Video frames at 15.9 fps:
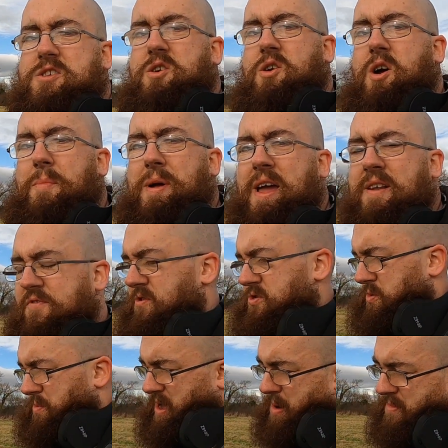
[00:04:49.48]
So I got my
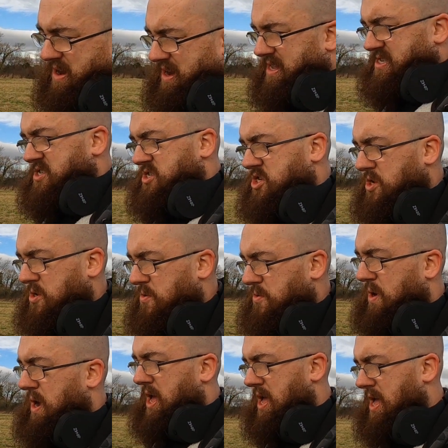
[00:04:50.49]
headphones with me. I might listen
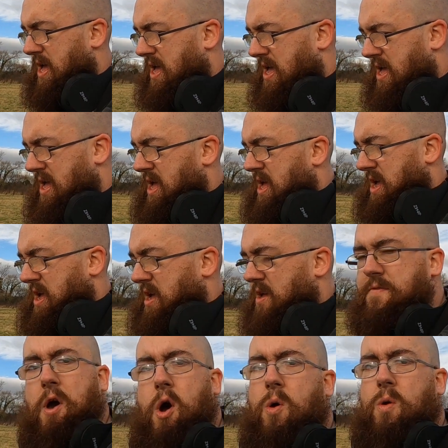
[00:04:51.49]
to
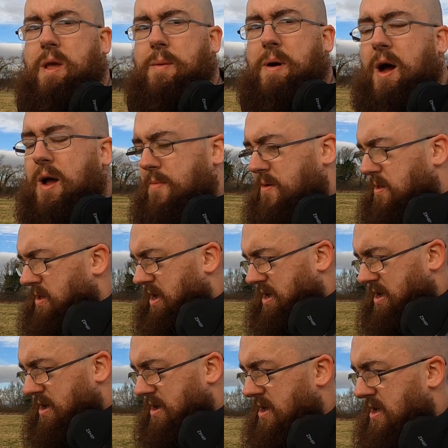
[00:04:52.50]
the Holy Bible,
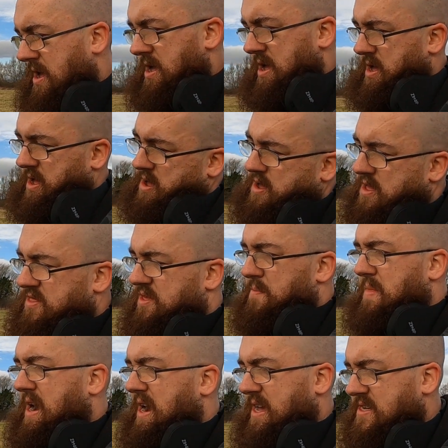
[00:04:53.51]
the
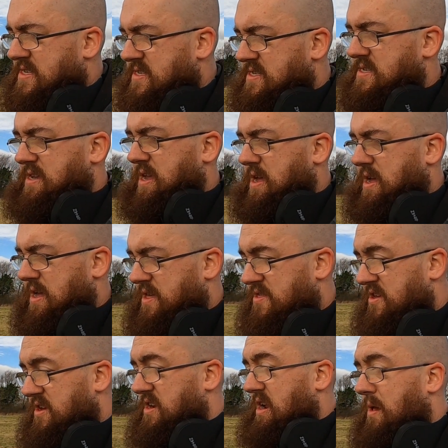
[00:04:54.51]
Manics'
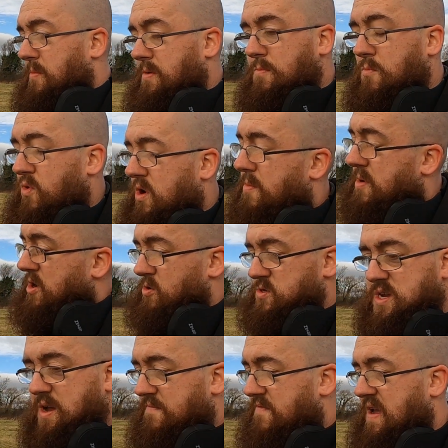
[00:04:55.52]
third album, one of my
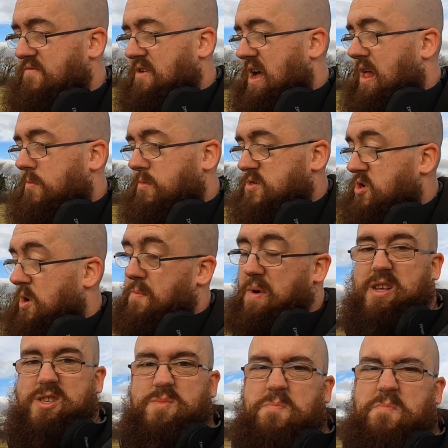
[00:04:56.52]
all-time favourite albums, so
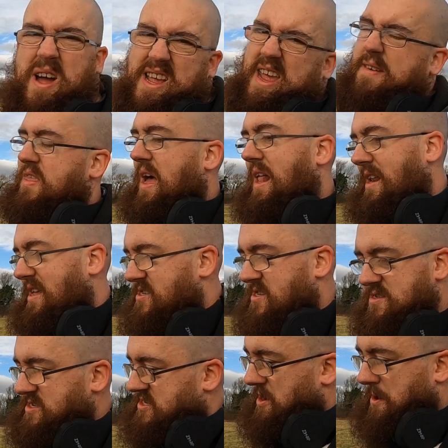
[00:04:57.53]
I might give that a
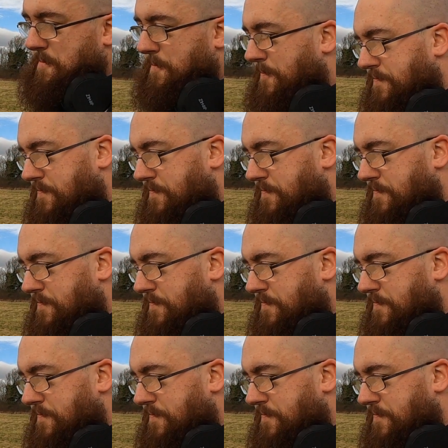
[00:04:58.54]
listen. So,